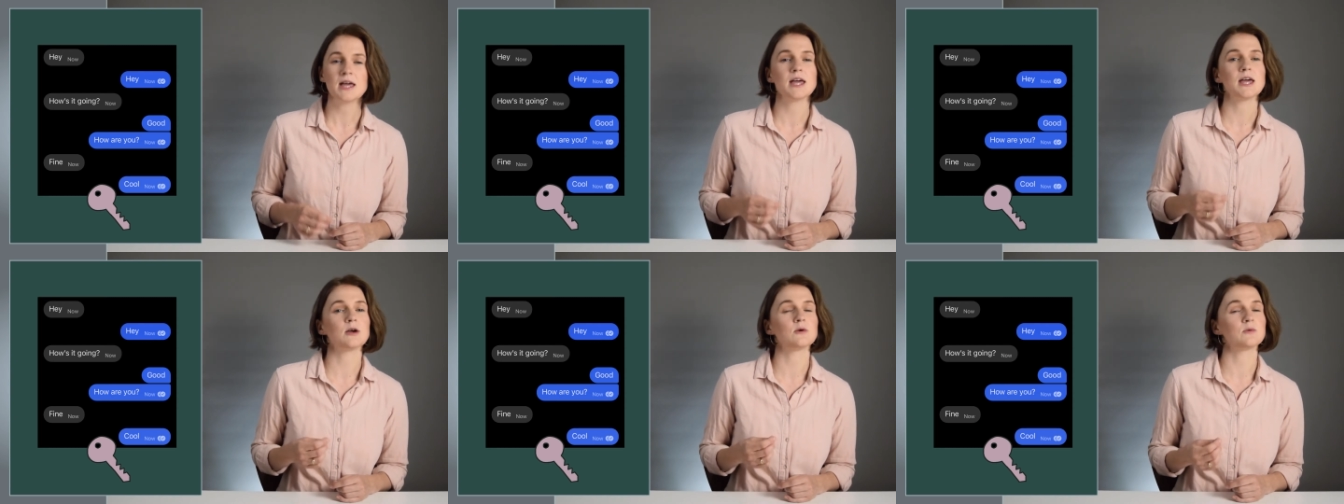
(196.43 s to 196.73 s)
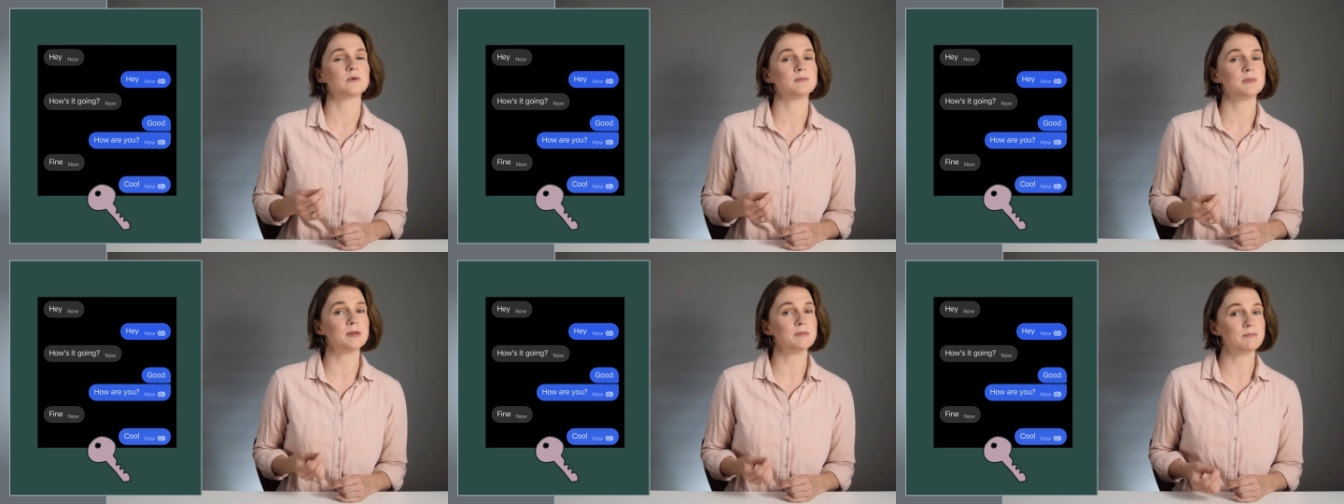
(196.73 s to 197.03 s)
It
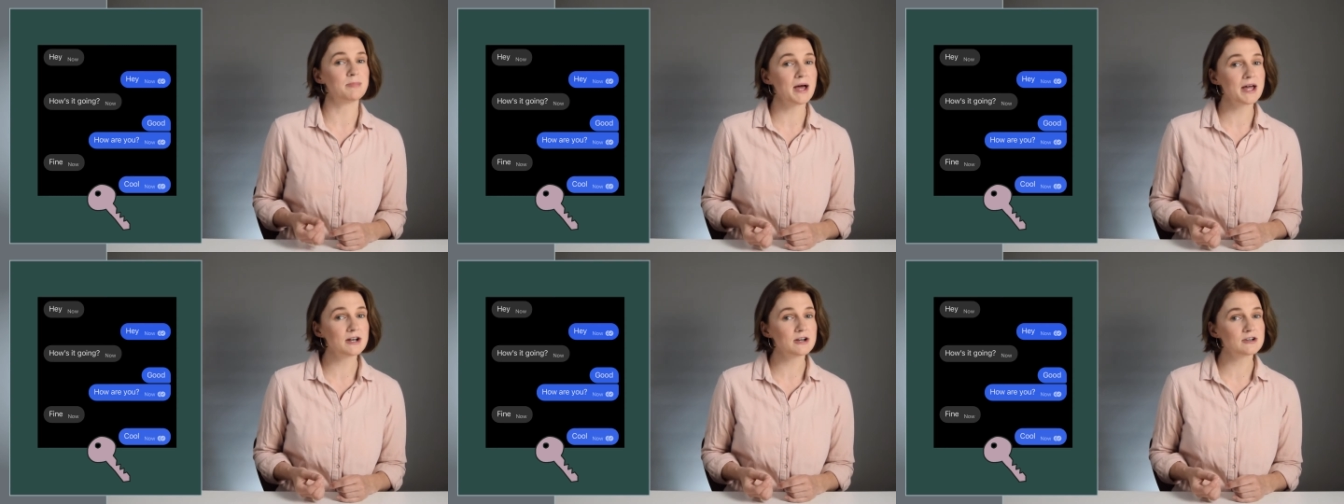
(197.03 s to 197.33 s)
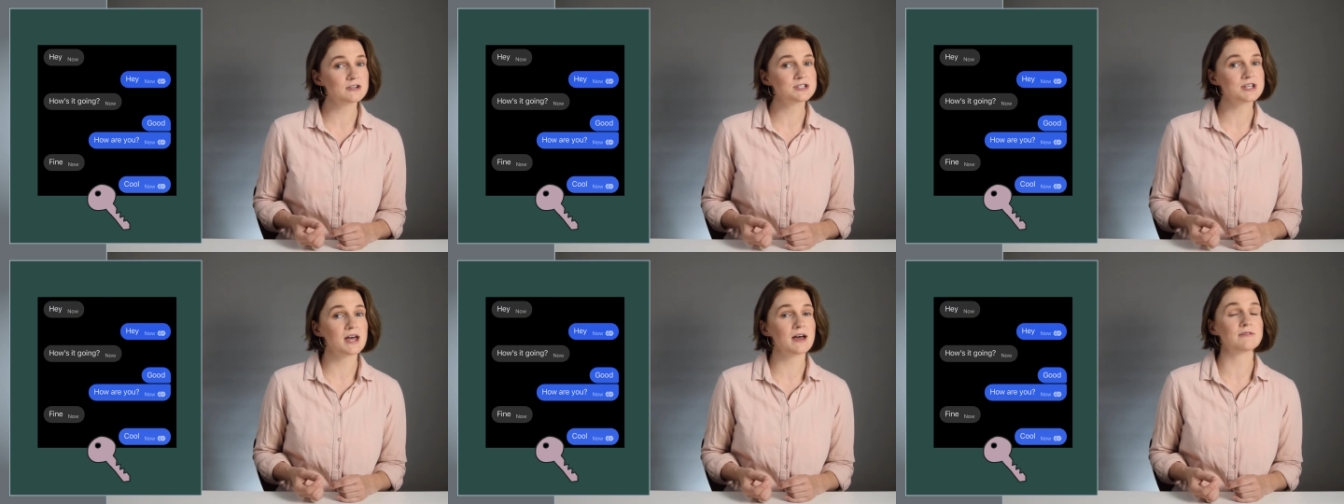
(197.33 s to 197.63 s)
would be
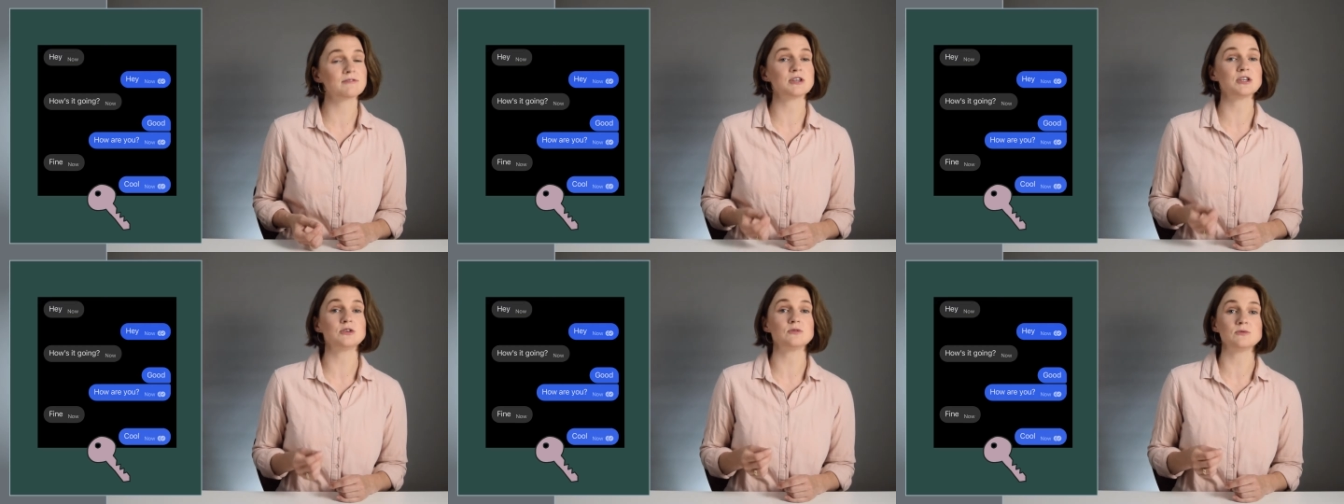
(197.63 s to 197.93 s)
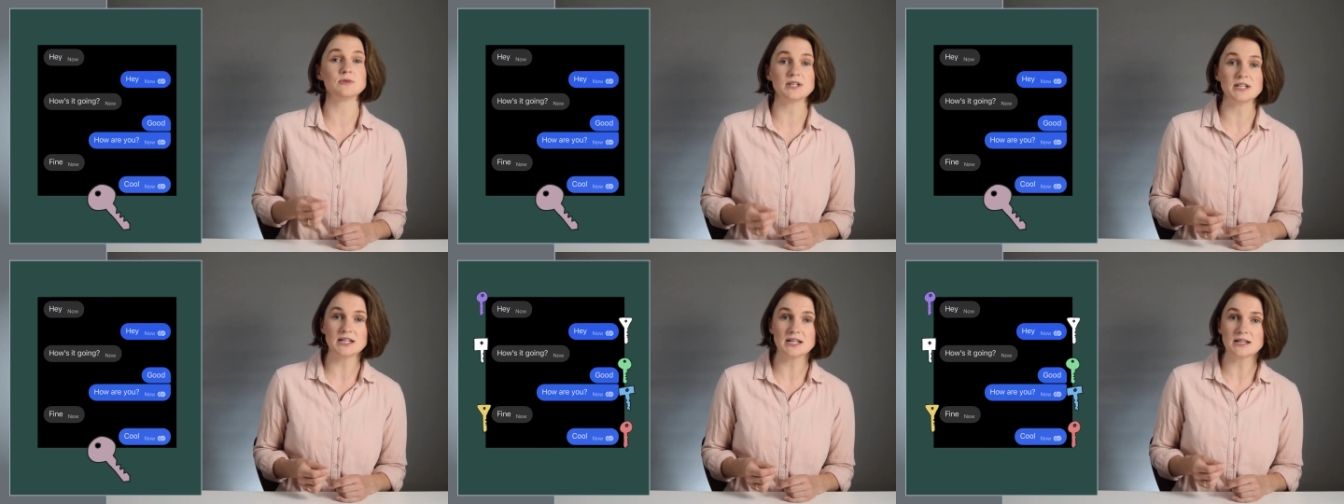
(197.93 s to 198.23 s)
better to have a
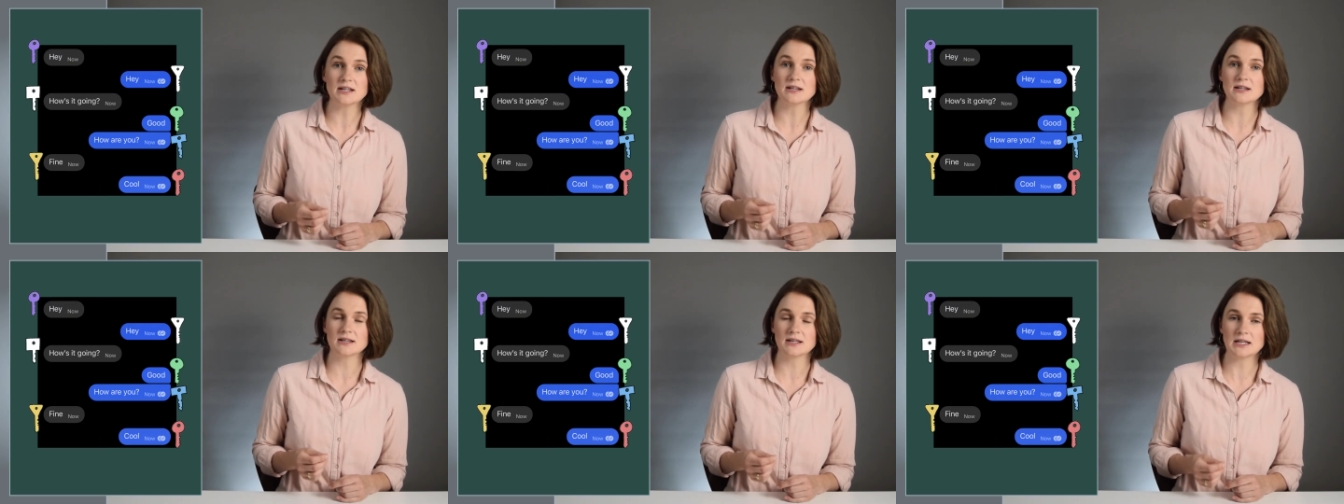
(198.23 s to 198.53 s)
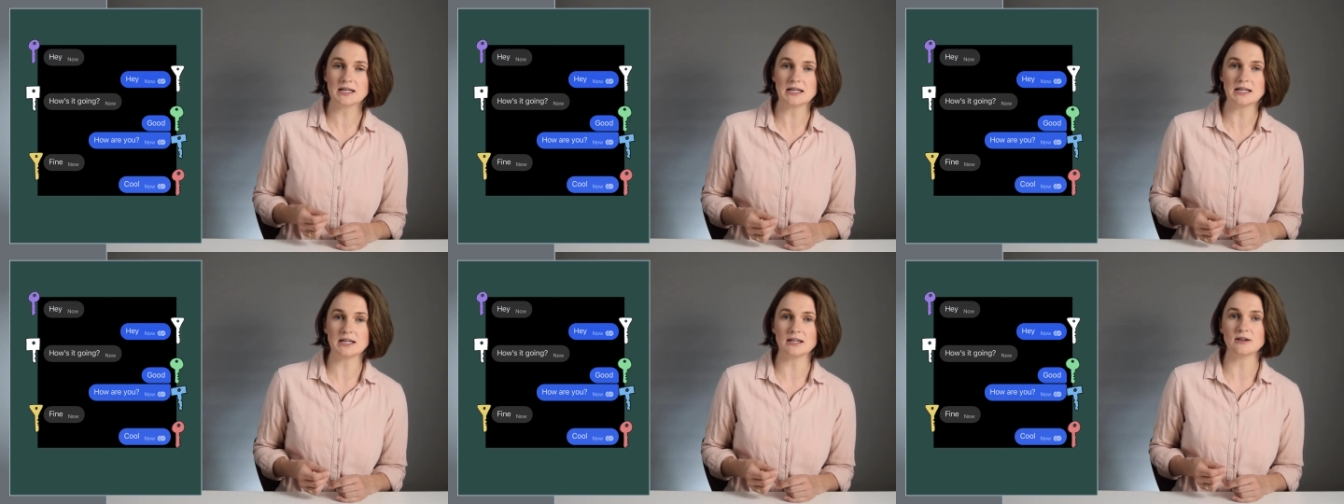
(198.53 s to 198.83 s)
unique
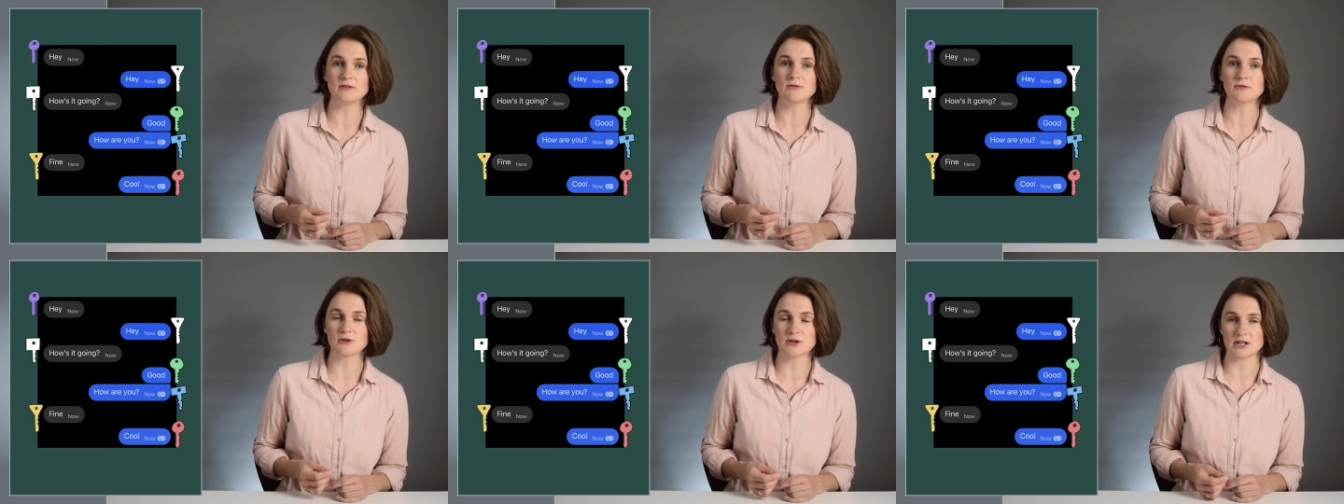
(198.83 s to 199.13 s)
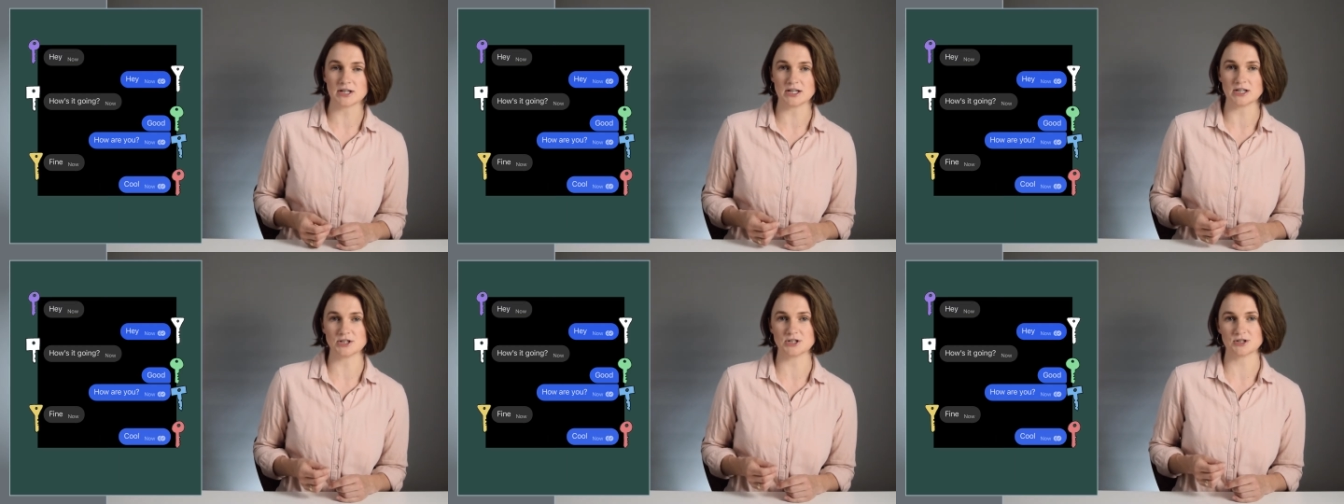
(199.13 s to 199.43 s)
key for
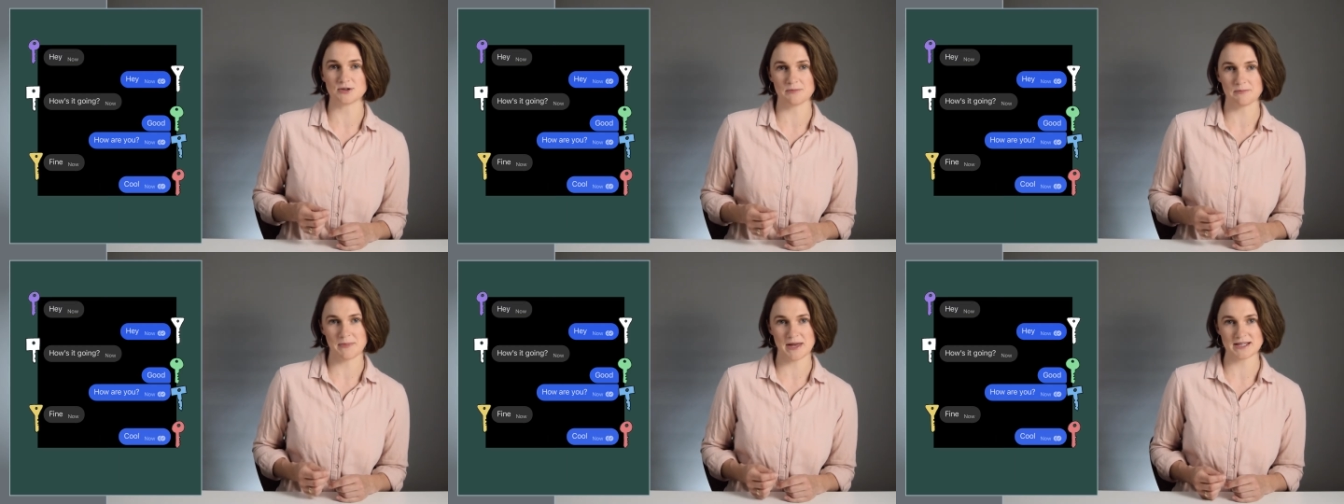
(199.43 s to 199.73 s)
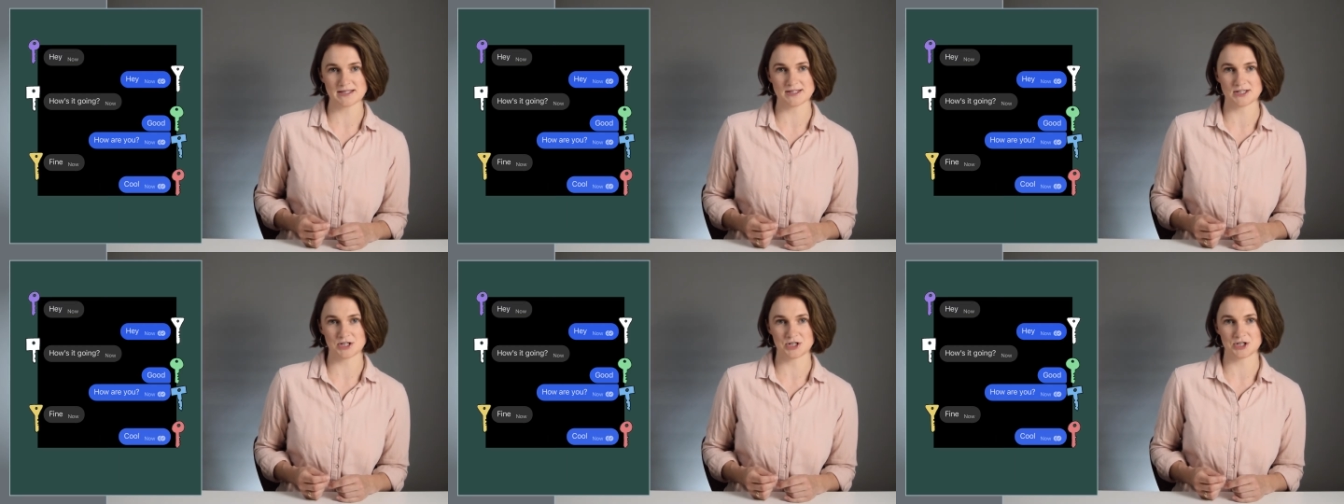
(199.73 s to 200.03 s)
each
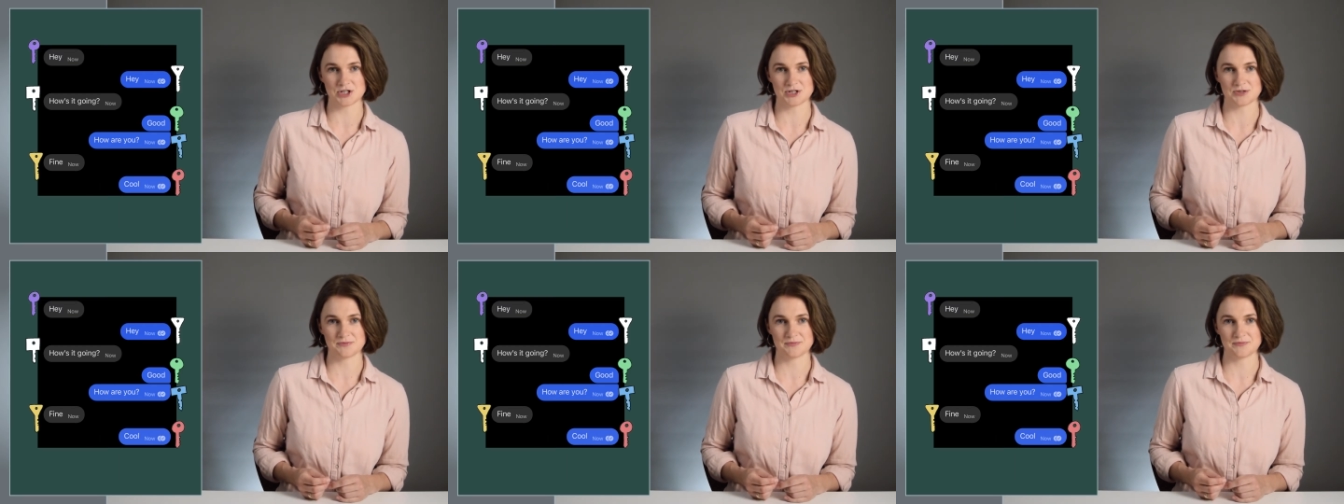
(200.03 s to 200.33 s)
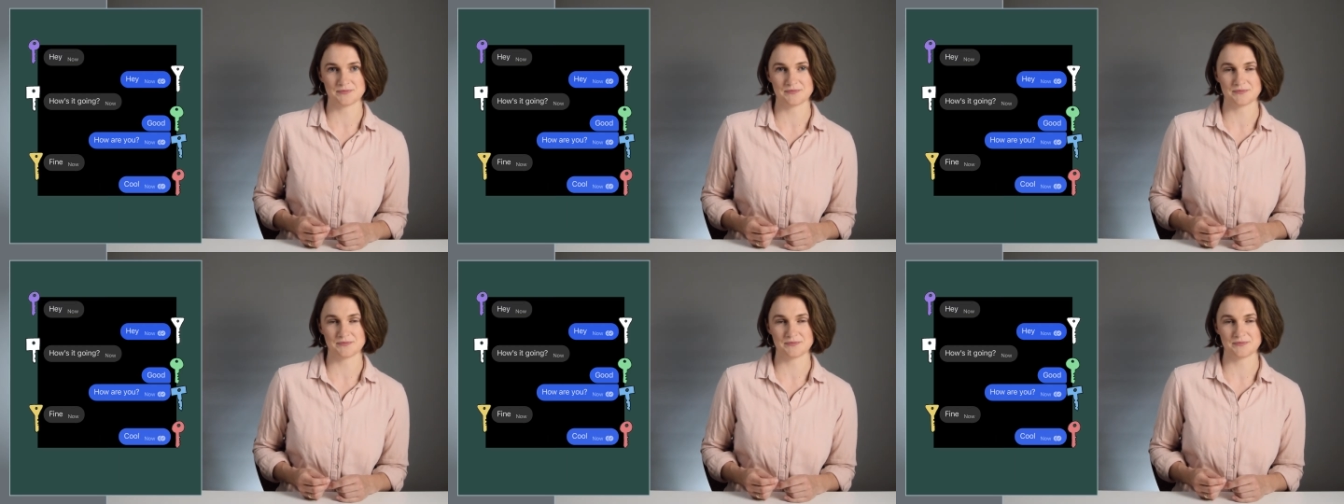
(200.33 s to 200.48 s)
message.